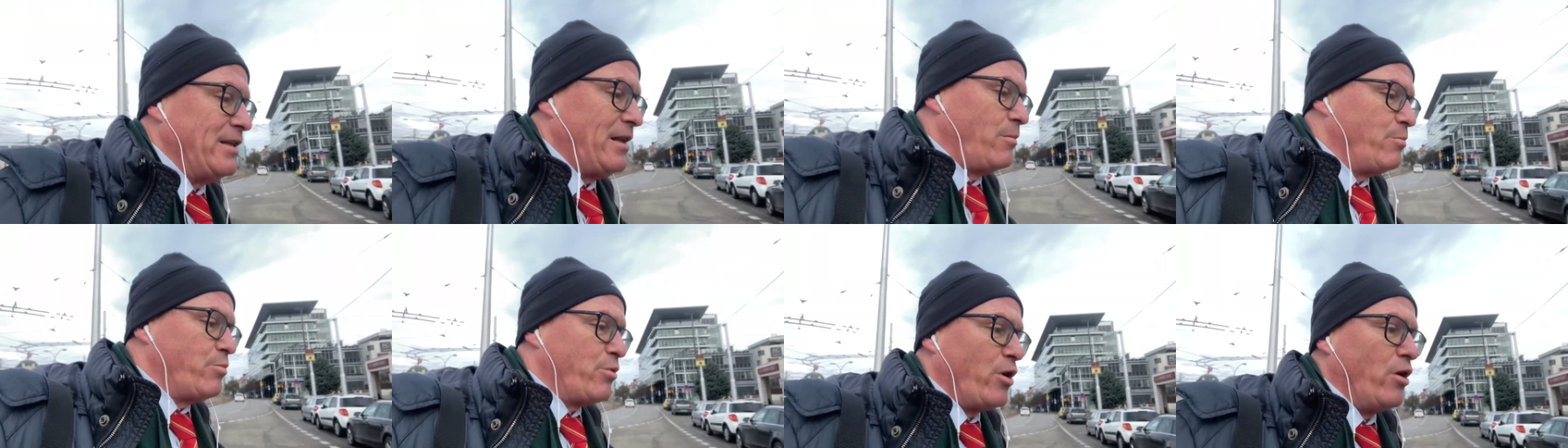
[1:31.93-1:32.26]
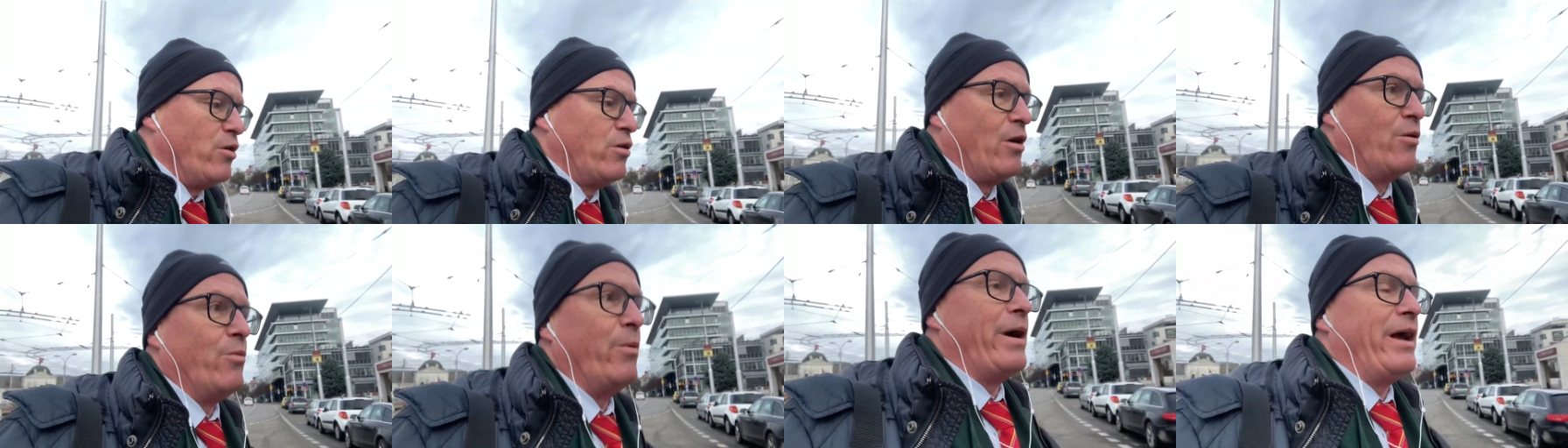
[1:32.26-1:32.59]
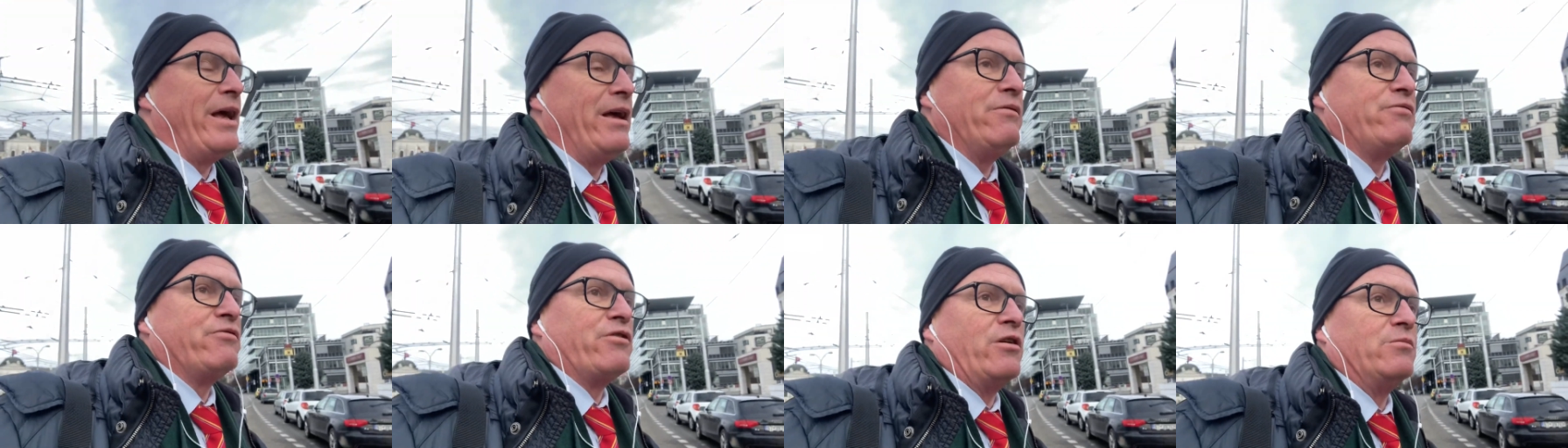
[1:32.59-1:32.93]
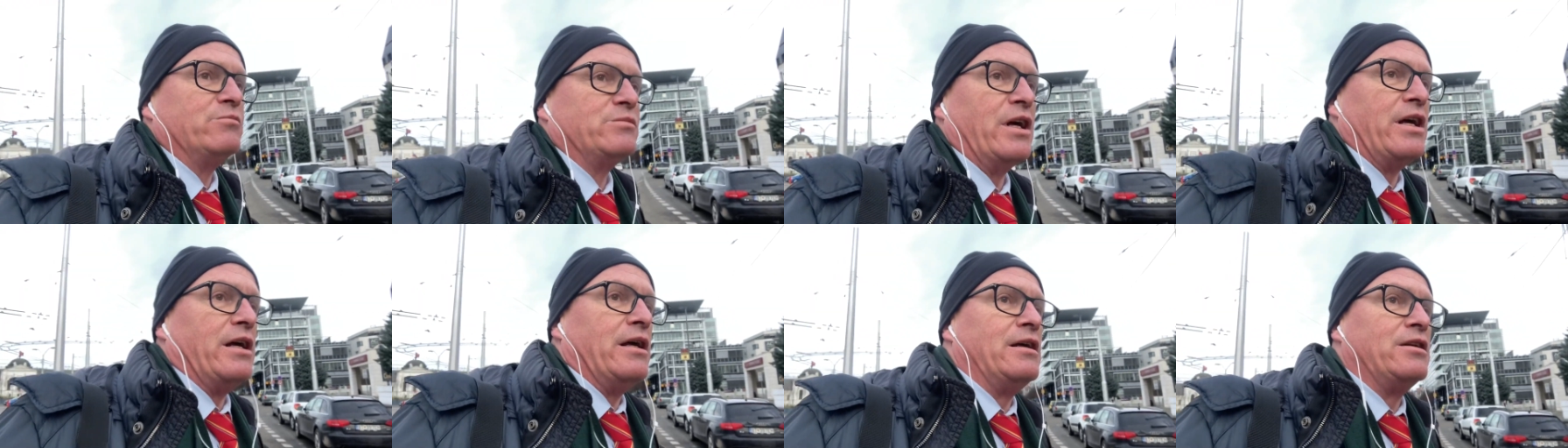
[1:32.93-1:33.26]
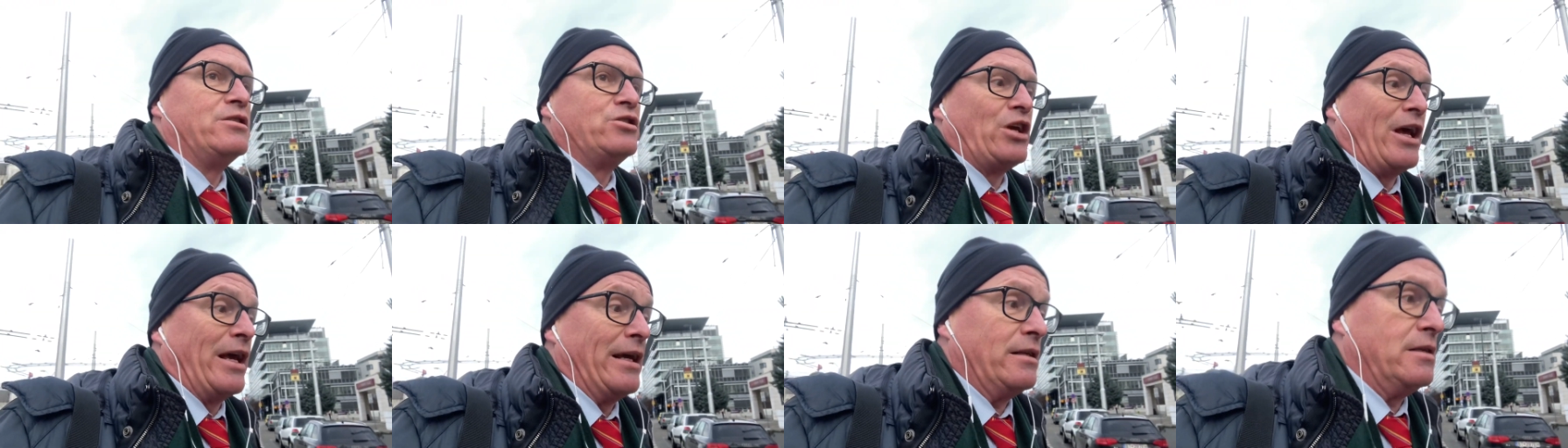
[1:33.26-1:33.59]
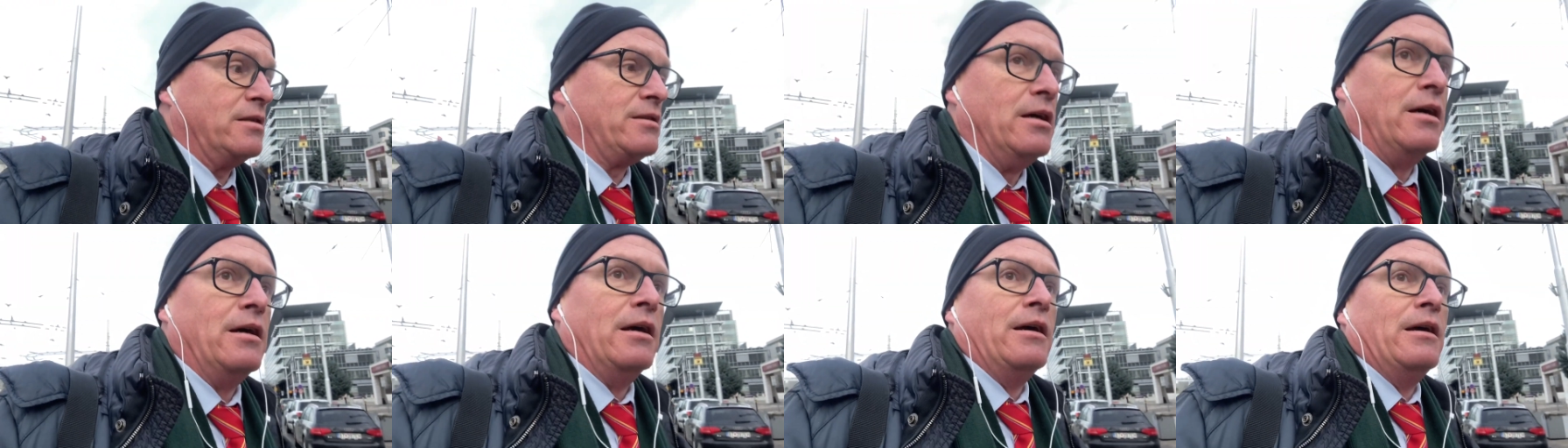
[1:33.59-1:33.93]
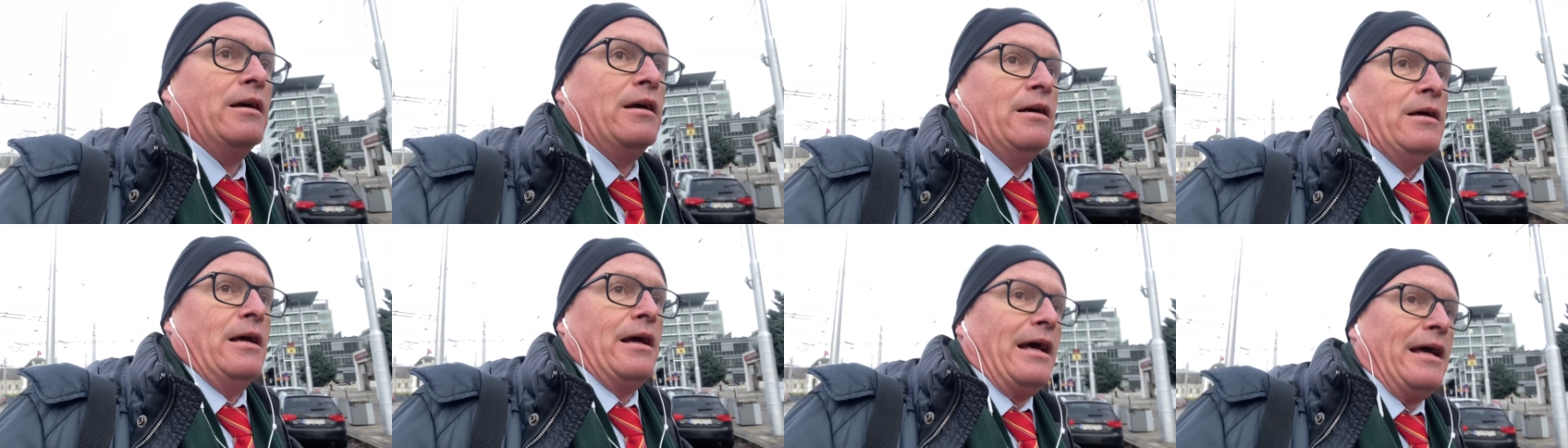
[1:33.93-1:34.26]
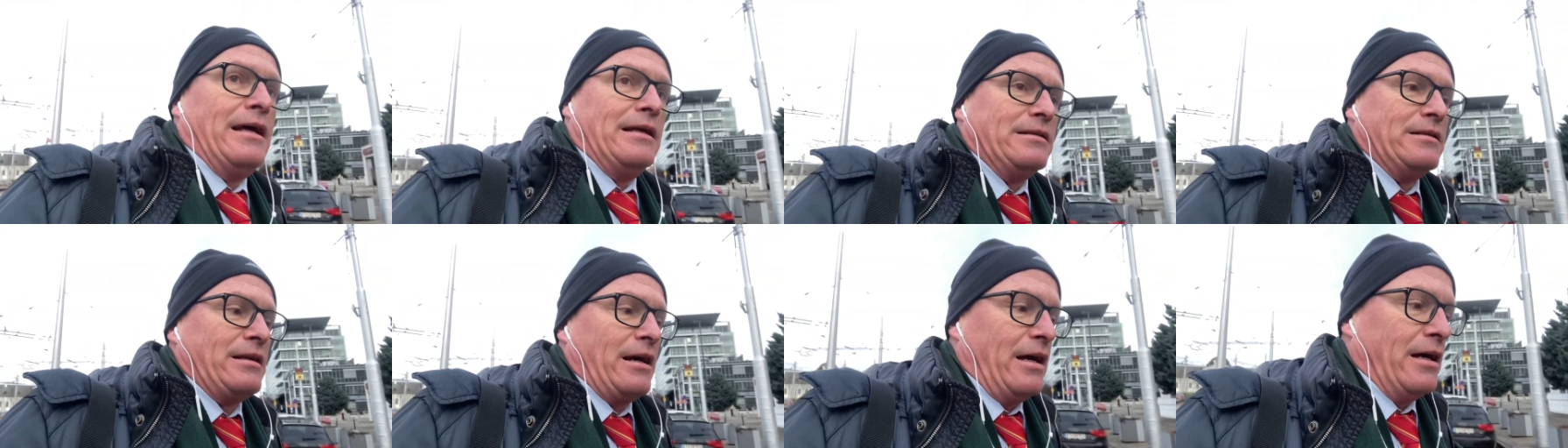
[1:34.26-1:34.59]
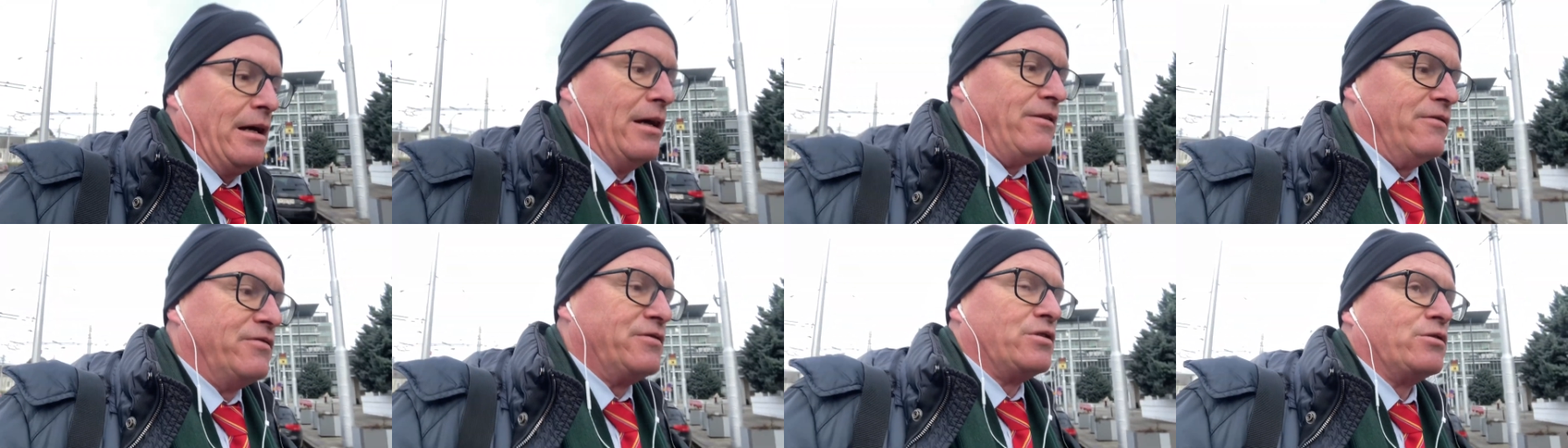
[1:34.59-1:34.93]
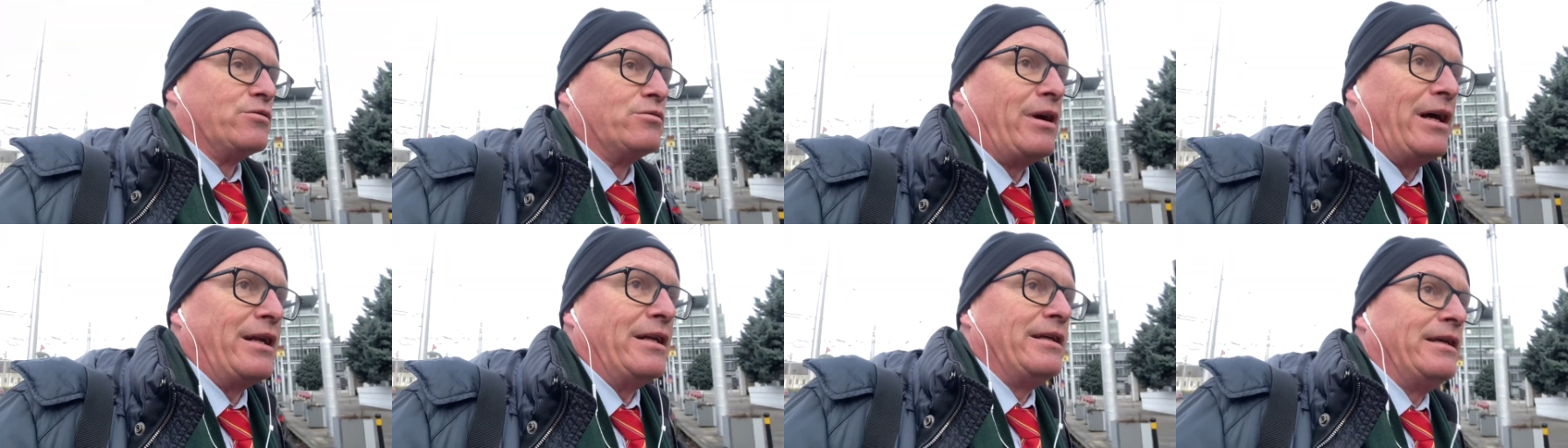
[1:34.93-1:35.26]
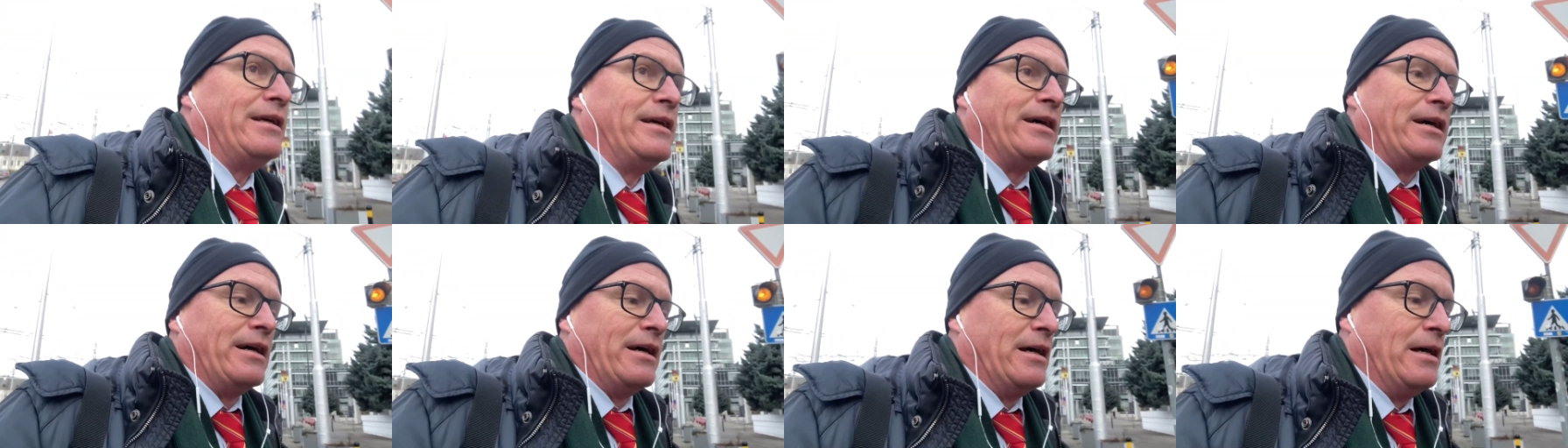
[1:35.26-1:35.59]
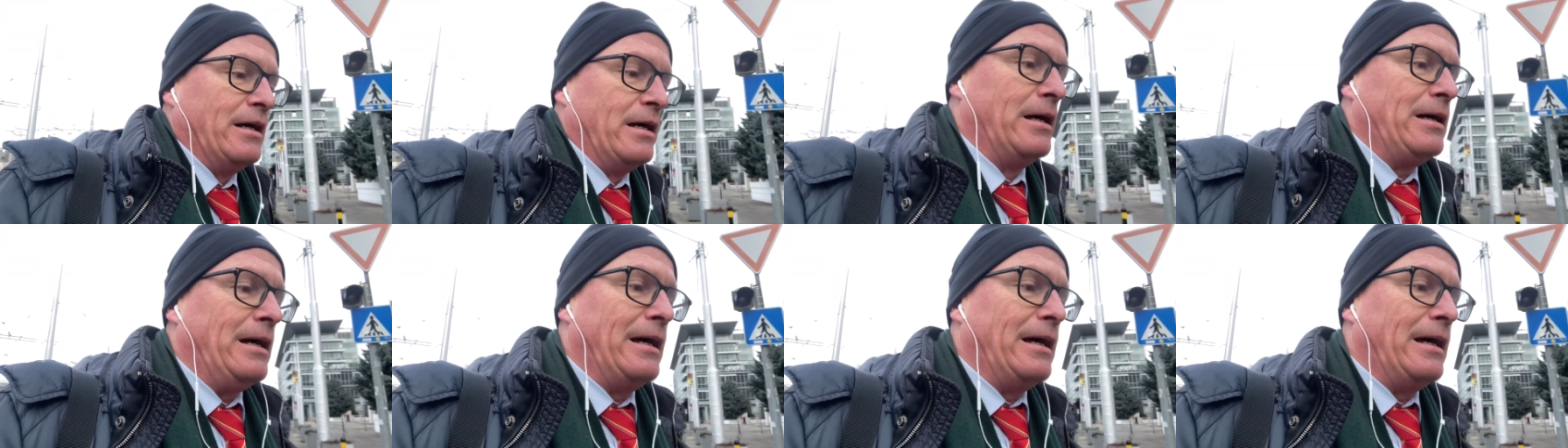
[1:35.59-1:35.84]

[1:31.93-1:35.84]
they broke away from the Czechs, and I have to run here.